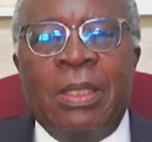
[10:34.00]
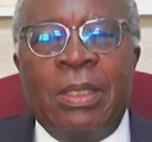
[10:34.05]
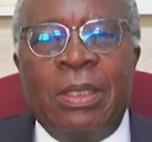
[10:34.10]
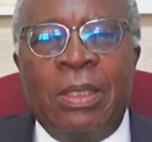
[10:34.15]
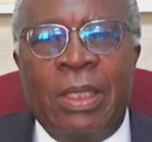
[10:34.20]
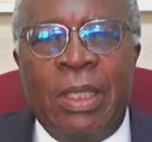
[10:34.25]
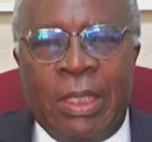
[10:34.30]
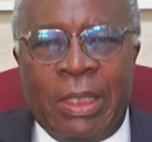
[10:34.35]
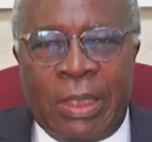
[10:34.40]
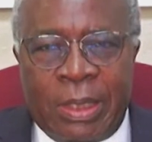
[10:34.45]

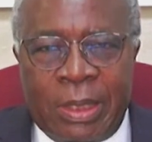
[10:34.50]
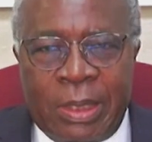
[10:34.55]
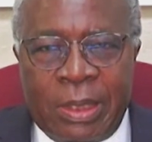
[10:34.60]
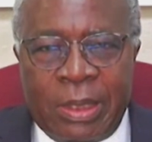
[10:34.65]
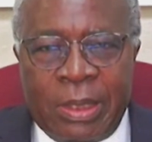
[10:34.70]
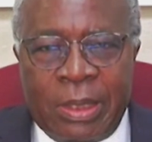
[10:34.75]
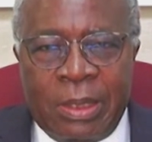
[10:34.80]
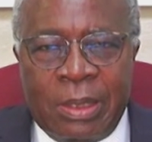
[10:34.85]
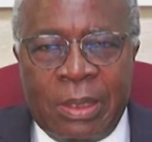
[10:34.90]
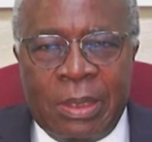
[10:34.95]

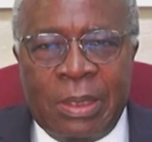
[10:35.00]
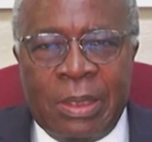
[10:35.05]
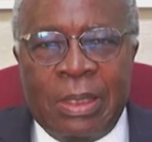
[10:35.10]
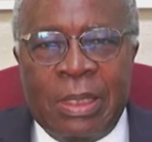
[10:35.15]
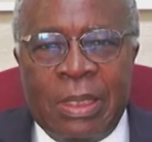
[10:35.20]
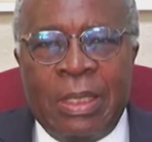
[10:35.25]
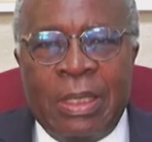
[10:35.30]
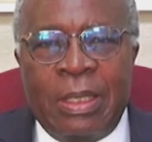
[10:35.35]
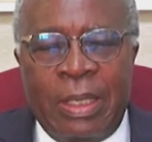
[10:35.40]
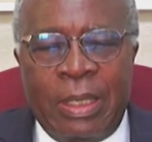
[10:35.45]
Yes,
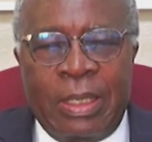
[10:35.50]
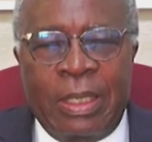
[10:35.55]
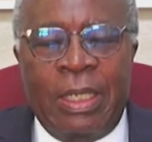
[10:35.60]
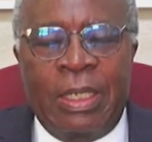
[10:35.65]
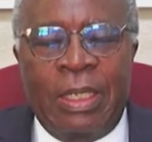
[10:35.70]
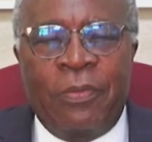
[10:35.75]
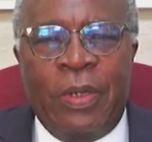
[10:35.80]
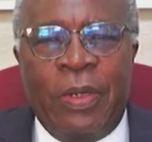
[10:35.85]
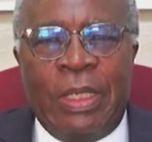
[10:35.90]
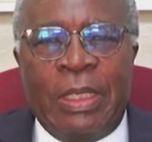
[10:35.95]
taking
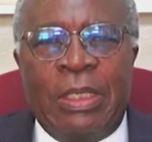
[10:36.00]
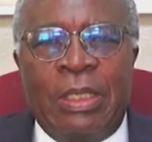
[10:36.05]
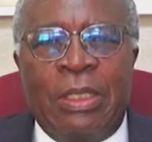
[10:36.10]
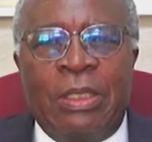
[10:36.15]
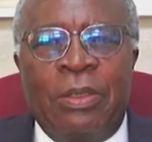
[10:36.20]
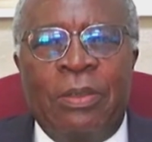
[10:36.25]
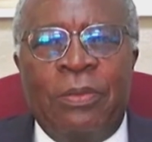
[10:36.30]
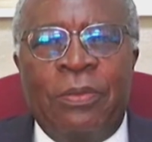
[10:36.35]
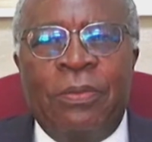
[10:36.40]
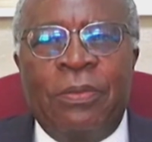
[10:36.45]

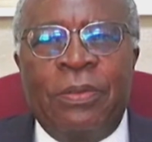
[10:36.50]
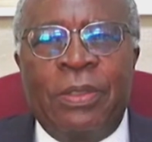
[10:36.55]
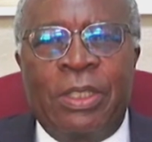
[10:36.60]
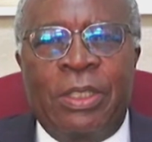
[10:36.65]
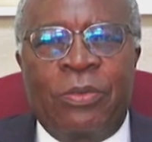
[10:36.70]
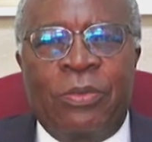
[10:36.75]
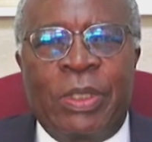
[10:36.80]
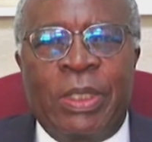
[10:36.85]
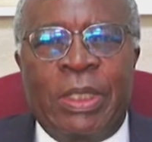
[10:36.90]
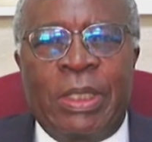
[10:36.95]
advantage of the
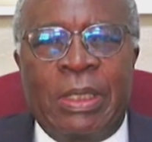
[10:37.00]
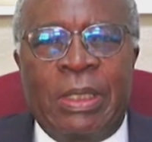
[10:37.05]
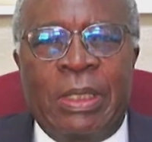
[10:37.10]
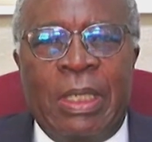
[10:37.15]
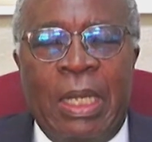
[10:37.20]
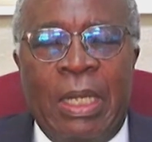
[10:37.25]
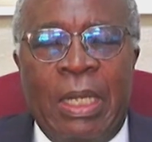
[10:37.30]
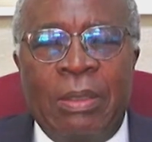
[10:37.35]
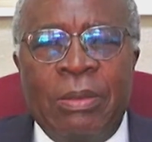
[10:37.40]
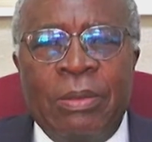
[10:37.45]
situation
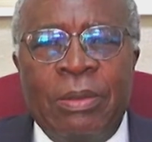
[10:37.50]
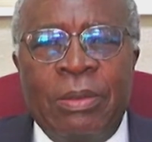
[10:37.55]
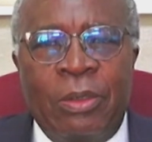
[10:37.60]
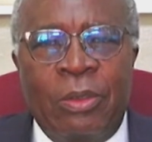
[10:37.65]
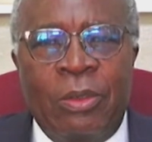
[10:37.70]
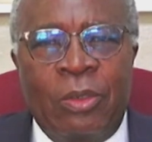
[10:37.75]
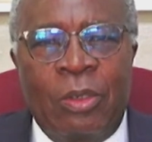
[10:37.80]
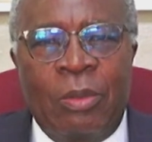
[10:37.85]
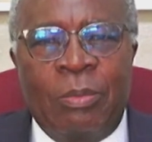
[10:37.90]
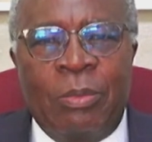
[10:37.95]
now, the
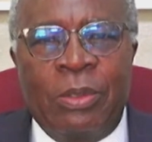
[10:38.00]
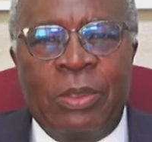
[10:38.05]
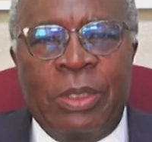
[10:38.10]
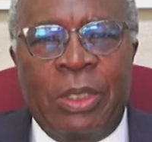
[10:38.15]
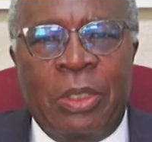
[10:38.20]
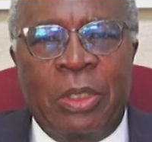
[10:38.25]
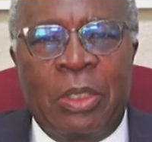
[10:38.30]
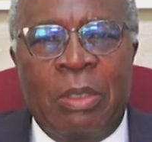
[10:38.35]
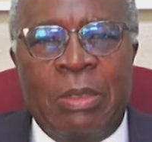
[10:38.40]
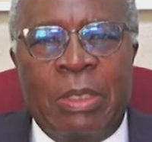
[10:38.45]
global
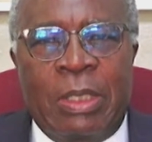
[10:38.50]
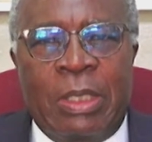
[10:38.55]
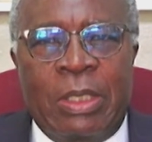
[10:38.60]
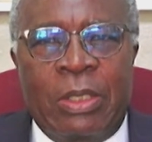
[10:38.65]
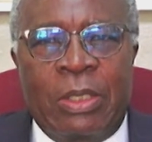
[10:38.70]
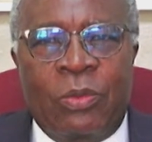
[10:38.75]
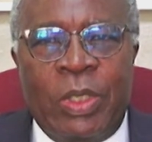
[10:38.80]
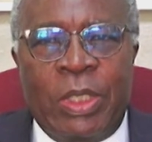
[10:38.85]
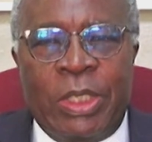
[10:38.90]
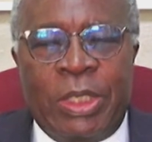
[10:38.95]
economic
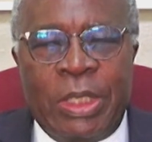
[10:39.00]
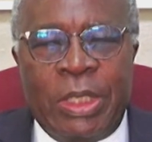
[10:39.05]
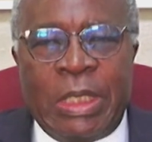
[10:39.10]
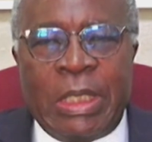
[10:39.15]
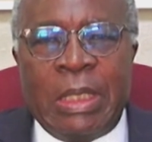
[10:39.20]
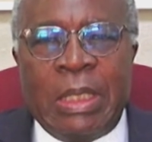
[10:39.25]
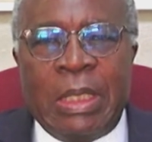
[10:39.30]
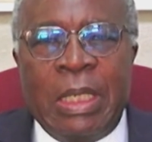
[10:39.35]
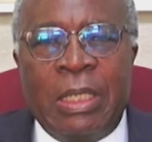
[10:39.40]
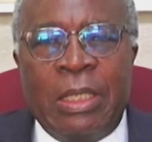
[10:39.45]

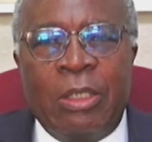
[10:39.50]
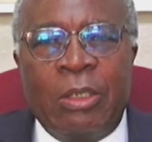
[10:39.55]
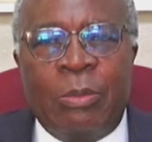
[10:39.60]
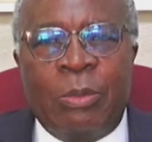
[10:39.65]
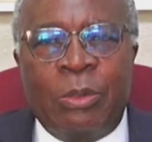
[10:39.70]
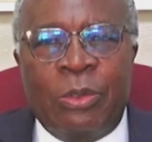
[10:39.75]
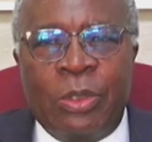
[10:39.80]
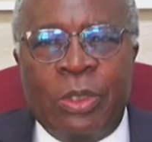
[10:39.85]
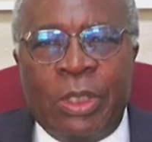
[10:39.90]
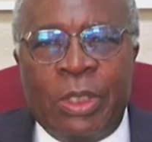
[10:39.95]
situation and the
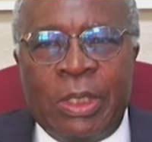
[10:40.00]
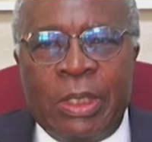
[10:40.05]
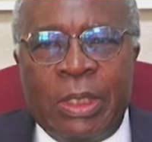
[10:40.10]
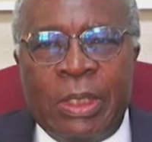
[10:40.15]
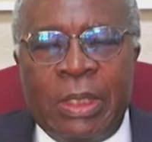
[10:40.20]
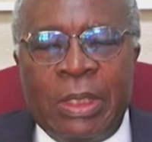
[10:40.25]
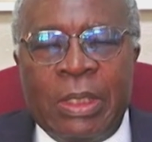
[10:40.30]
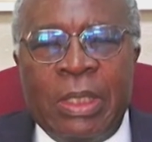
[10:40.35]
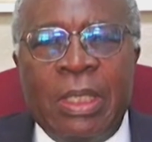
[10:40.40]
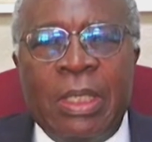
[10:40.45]

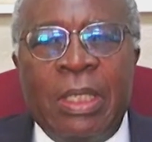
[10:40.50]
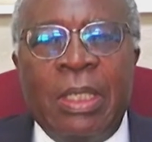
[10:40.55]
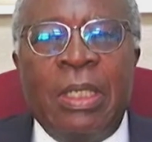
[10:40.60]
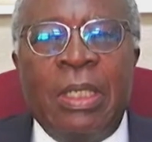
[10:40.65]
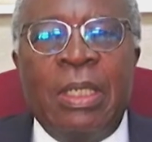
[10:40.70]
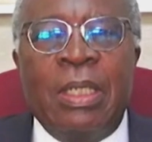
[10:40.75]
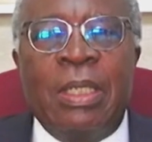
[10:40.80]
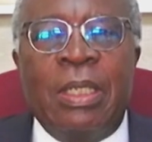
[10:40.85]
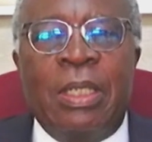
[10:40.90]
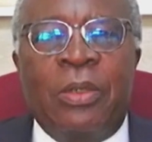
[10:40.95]
opportunities,
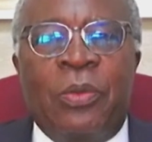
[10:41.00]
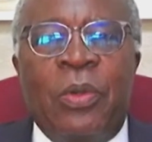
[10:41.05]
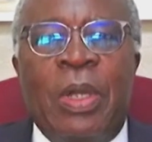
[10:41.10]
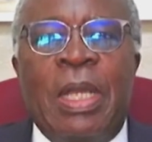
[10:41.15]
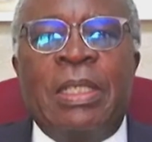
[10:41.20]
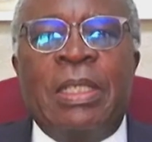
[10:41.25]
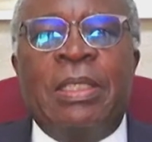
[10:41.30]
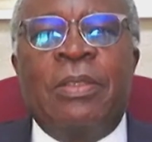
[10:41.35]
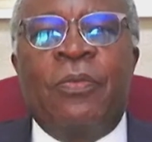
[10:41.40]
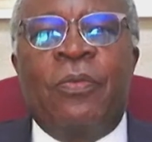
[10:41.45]
it
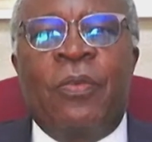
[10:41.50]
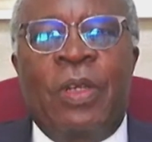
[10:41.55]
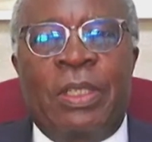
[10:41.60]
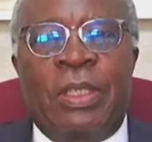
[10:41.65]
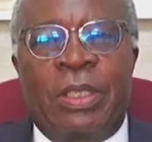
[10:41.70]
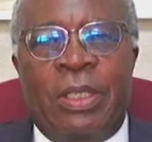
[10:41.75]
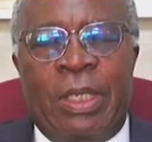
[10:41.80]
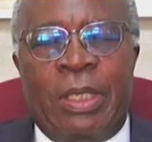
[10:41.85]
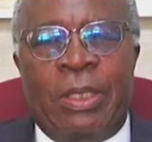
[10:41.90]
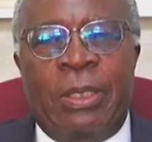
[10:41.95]
requires
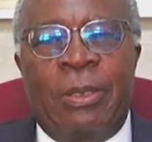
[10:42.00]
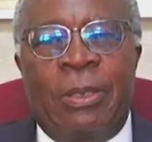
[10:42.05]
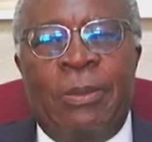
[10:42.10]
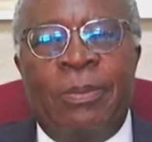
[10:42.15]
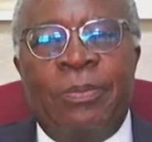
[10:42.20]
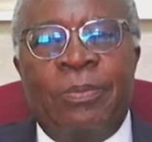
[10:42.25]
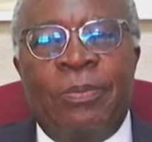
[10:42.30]
infrastructure.